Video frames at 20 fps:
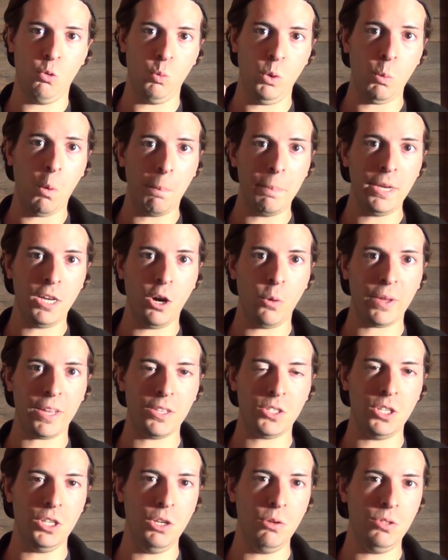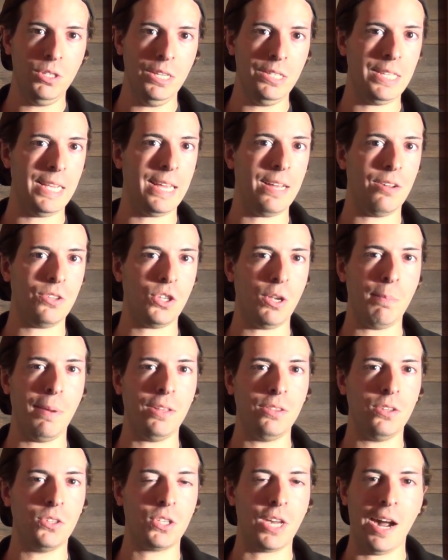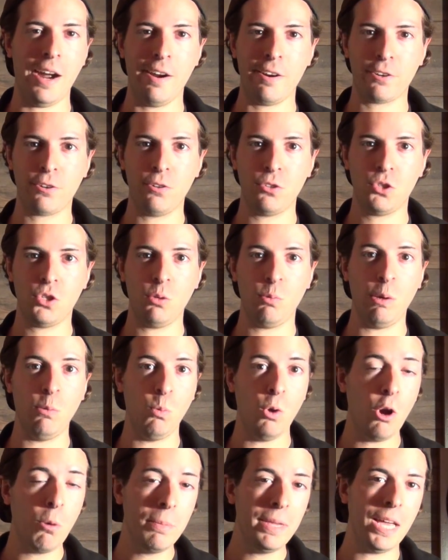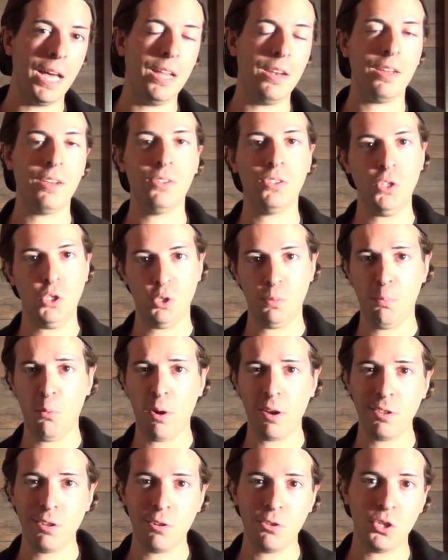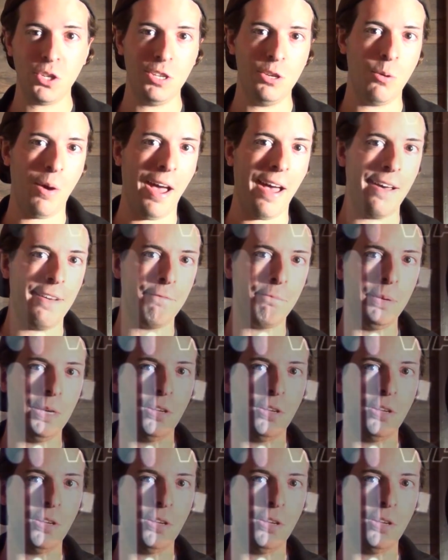We will be going into new details about this character, so we will be heading into spoilers. You have